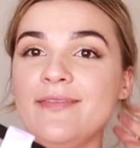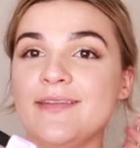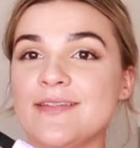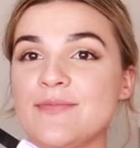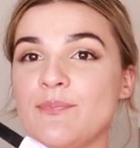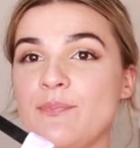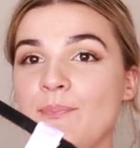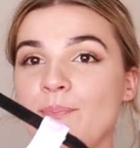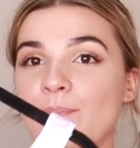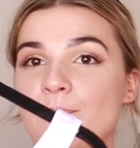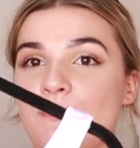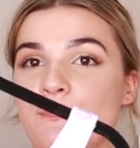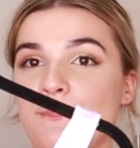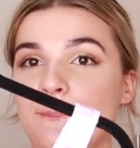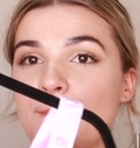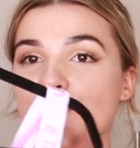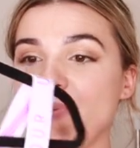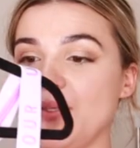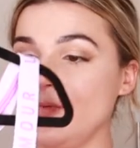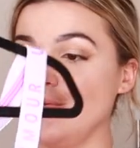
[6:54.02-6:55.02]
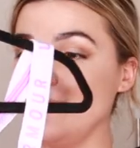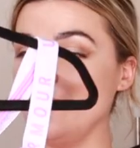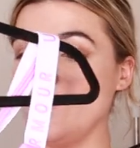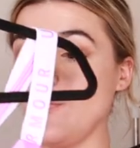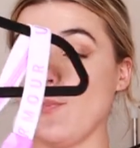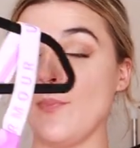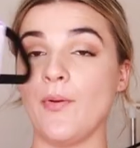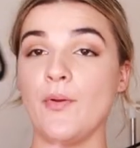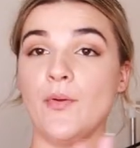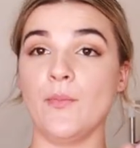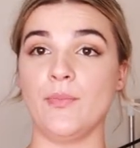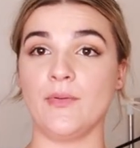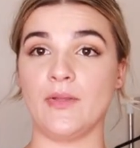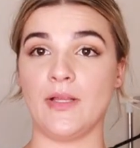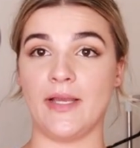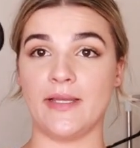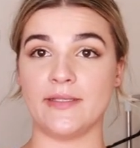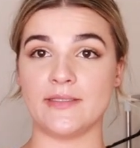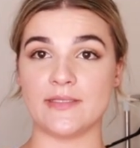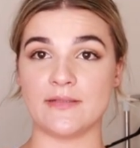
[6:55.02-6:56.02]
this beautiful purple
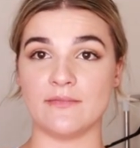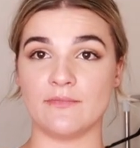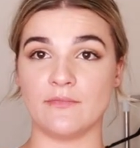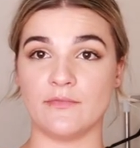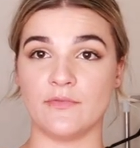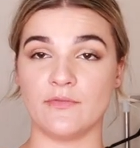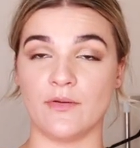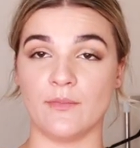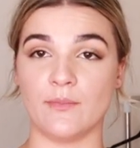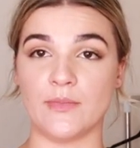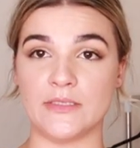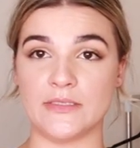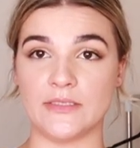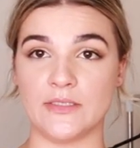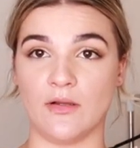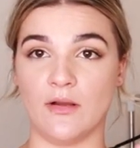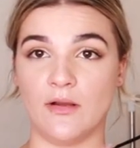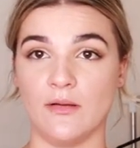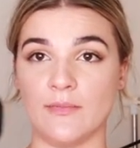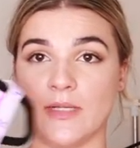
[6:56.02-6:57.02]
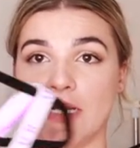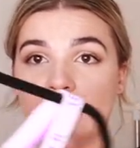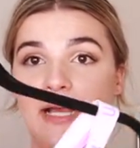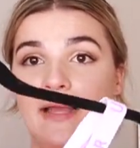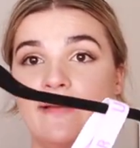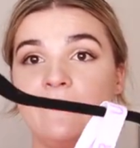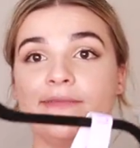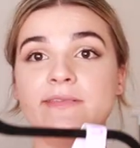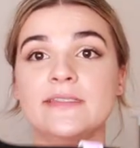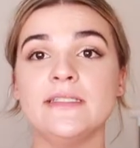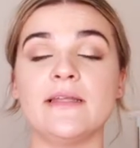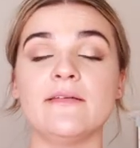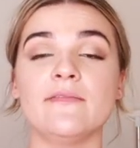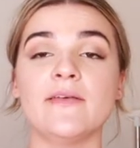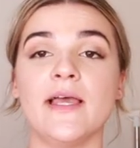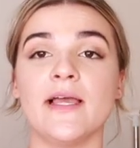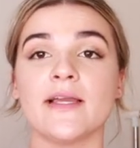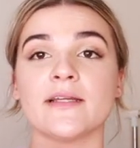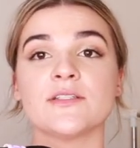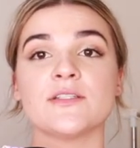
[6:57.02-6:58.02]
item from Under Armour. I've never
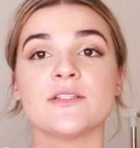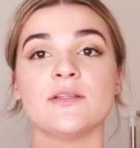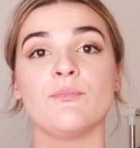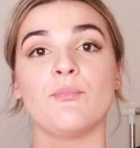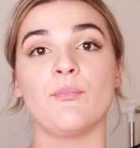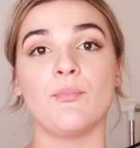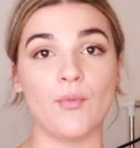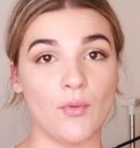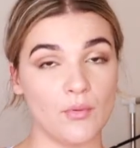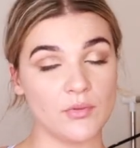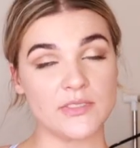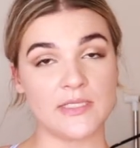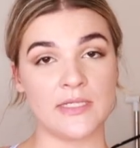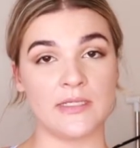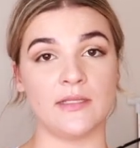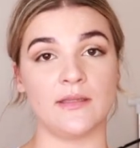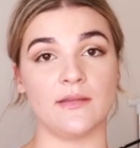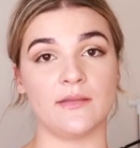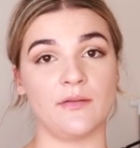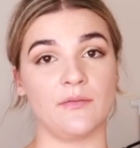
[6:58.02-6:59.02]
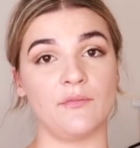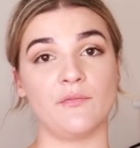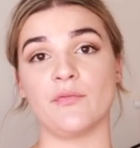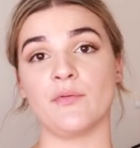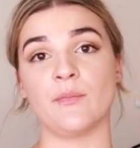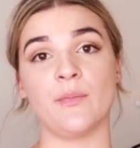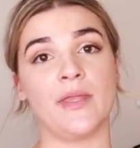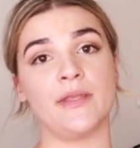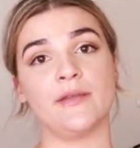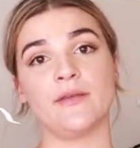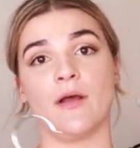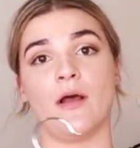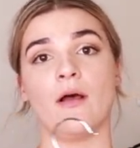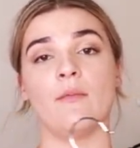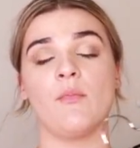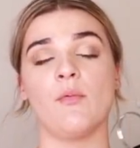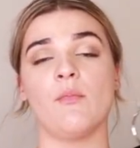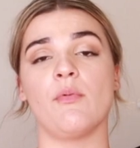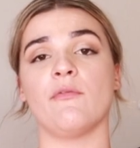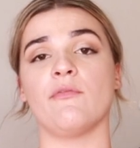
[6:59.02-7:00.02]
actually bought anything from Under
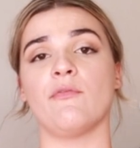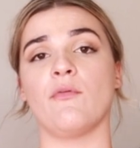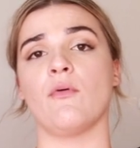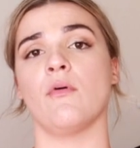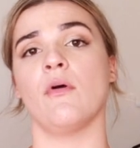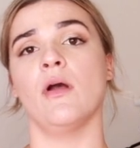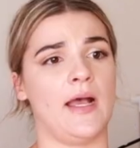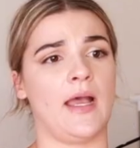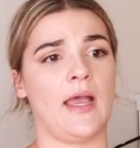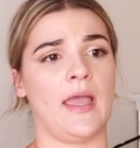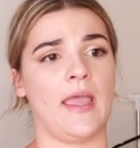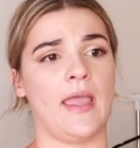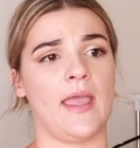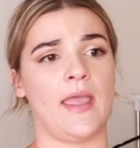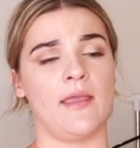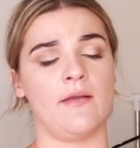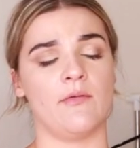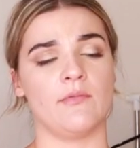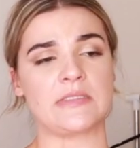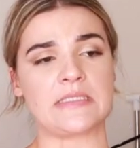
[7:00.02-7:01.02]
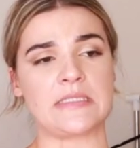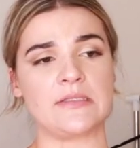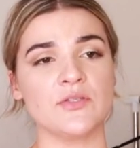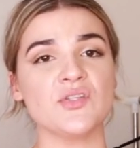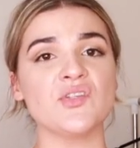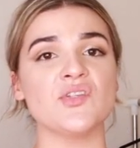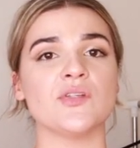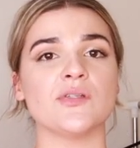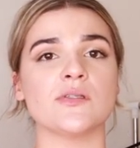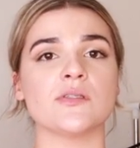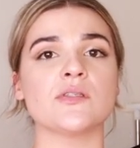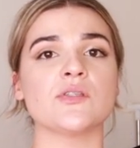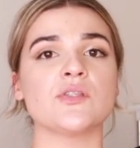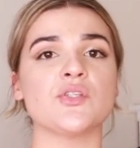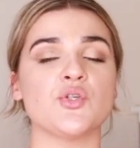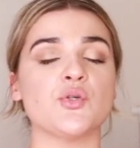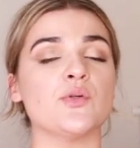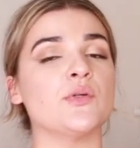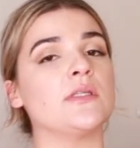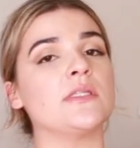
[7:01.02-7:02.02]
Armour before. I was introduced
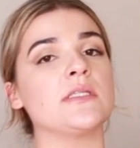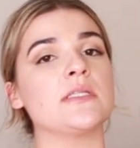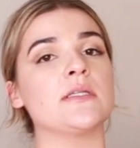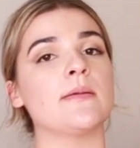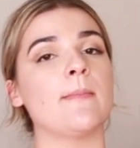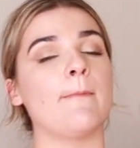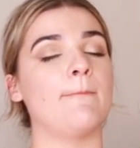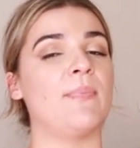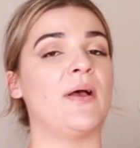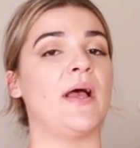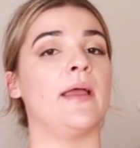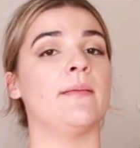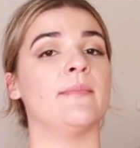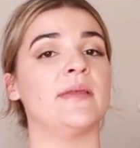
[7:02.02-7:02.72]
to it by